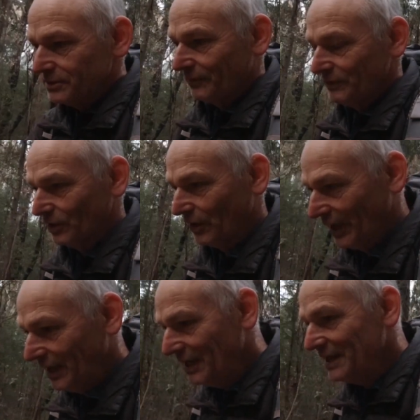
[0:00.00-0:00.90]
something
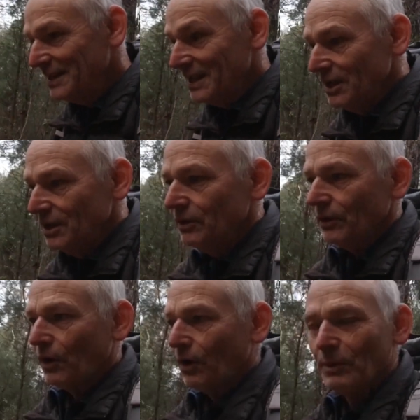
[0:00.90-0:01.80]
like that.
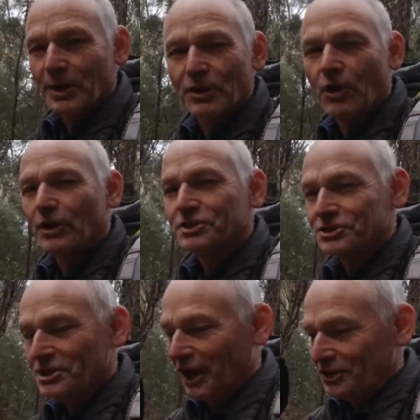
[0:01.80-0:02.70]
But oh, what a
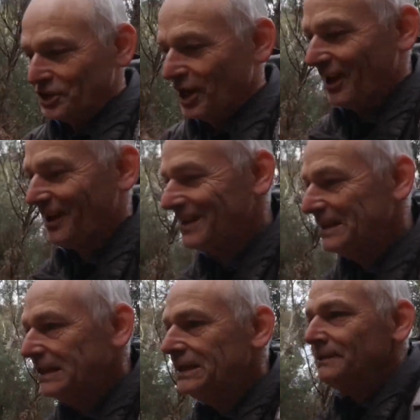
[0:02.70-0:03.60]
nice touch.
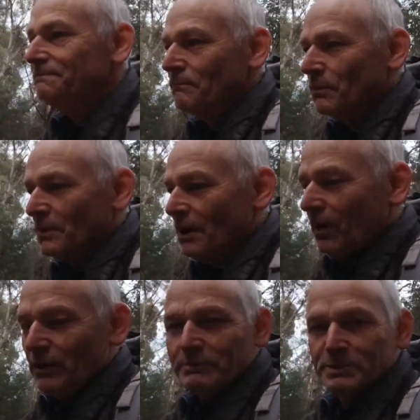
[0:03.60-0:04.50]

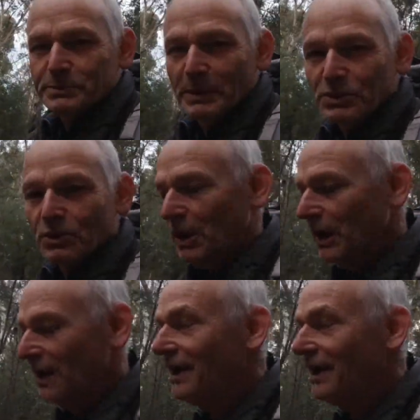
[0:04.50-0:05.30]
I'll give them a special